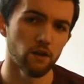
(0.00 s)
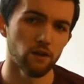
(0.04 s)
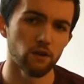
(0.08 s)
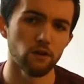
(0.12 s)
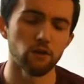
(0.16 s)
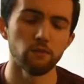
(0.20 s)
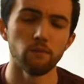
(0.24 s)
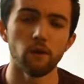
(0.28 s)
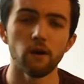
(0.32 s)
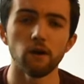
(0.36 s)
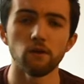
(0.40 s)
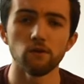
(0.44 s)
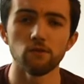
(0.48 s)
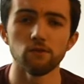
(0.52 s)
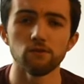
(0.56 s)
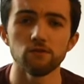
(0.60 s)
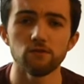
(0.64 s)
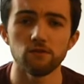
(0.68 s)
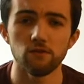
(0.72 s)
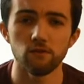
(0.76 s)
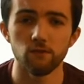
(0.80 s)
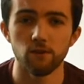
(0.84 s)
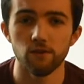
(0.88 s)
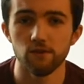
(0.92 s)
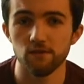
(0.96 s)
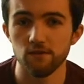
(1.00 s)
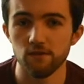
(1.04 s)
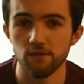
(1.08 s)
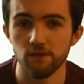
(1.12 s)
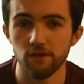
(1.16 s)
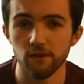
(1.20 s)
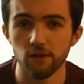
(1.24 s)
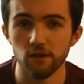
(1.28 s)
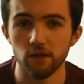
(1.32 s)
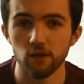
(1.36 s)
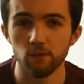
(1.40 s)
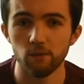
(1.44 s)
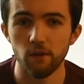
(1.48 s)
you might also want to
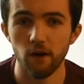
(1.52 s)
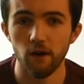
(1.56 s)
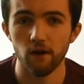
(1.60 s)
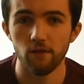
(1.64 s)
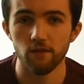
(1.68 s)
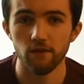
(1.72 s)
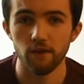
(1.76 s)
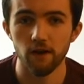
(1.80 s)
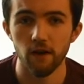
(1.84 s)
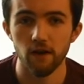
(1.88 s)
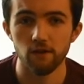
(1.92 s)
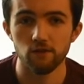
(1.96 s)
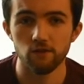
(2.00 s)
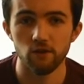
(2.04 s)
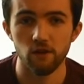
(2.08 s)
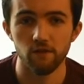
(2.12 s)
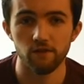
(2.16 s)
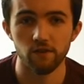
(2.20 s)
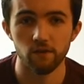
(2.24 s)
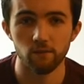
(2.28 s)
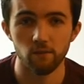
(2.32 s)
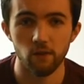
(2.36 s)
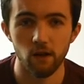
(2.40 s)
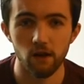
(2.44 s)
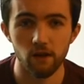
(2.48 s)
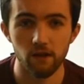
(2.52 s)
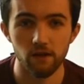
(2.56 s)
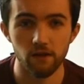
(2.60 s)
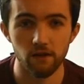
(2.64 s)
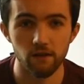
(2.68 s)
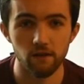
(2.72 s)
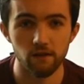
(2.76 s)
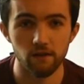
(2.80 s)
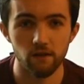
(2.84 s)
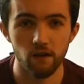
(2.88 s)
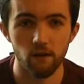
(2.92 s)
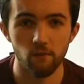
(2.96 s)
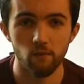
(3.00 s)
think about the air traffic market
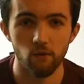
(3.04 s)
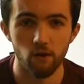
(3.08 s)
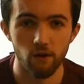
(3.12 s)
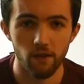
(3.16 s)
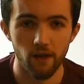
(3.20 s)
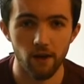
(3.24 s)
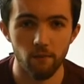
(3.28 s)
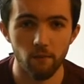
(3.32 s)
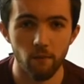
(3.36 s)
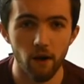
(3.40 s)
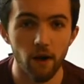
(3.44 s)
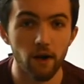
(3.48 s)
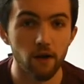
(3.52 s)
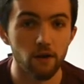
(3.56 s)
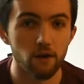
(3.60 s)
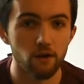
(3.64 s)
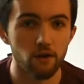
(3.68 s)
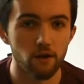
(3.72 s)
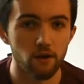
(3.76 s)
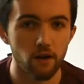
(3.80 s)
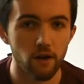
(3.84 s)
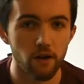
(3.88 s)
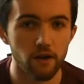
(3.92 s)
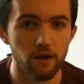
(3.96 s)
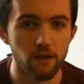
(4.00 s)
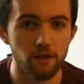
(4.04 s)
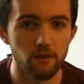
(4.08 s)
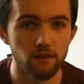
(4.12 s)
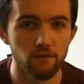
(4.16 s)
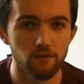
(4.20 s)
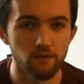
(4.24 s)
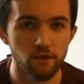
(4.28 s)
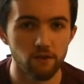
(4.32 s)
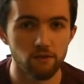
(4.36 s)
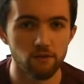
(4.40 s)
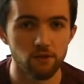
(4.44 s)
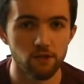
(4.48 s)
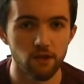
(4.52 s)
and what that might look like in the
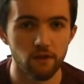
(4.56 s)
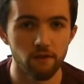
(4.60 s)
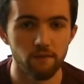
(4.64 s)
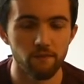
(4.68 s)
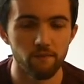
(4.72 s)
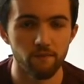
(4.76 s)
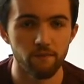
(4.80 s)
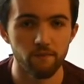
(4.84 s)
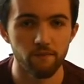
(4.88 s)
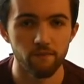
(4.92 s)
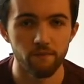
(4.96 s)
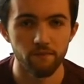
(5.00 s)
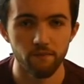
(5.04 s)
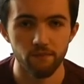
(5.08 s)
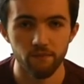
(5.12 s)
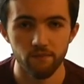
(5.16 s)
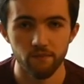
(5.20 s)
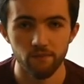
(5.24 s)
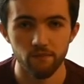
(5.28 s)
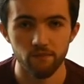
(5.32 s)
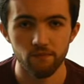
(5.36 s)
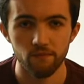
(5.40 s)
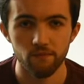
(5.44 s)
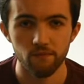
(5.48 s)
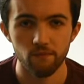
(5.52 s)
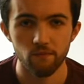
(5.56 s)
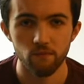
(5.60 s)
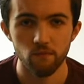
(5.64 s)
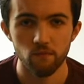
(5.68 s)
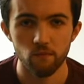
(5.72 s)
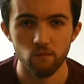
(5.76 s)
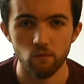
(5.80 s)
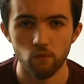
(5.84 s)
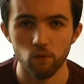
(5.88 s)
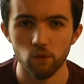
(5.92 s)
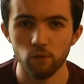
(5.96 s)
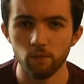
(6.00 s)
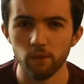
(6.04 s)
future.
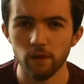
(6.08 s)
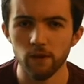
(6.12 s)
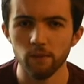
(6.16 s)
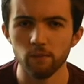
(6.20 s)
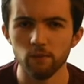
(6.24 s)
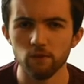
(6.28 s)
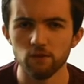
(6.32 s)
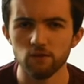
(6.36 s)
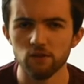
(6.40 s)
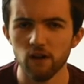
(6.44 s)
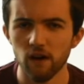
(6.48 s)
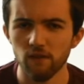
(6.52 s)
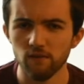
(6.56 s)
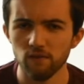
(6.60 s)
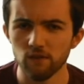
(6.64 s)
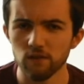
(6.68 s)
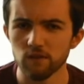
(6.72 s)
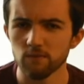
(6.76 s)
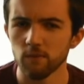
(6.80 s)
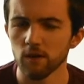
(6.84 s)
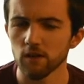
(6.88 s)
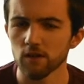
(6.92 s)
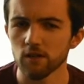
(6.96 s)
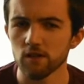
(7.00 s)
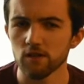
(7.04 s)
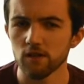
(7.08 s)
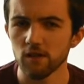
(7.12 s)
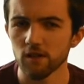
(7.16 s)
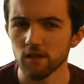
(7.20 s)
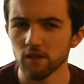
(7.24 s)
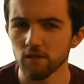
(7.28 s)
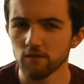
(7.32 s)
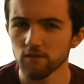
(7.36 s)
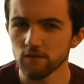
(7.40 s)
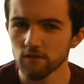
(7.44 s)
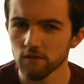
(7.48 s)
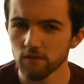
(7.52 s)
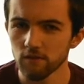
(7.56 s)
Will people travel as much as they
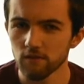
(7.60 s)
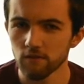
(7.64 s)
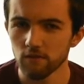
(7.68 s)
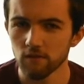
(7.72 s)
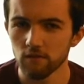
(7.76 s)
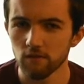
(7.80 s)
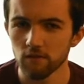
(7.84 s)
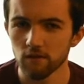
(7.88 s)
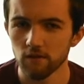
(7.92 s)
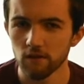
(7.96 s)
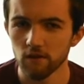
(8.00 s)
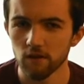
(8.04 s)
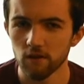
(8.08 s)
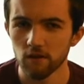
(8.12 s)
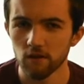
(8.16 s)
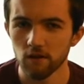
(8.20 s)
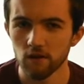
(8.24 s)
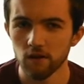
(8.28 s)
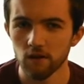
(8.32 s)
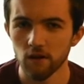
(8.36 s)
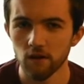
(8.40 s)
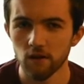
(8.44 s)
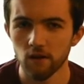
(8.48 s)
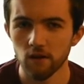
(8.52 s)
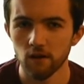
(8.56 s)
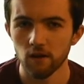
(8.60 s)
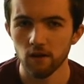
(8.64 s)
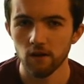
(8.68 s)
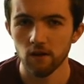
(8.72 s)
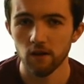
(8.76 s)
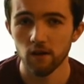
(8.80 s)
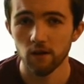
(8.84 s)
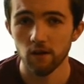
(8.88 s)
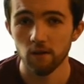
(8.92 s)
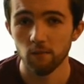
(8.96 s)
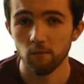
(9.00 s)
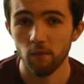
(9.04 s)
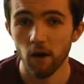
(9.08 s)
used to?
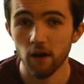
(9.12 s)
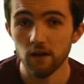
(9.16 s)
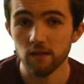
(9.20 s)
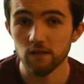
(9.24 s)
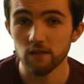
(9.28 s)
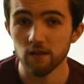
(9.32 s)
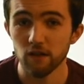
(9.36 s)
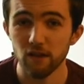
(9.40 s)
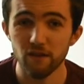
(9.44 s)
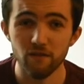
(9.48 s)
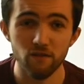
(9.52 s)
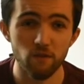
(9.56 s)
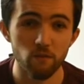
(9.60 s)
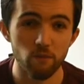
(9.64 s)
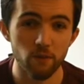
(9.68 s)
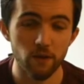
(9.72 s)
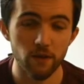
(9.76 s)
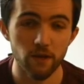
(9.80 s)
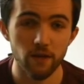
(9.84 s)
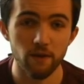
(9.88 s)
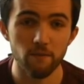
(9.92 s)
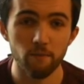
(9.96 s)
Might it even be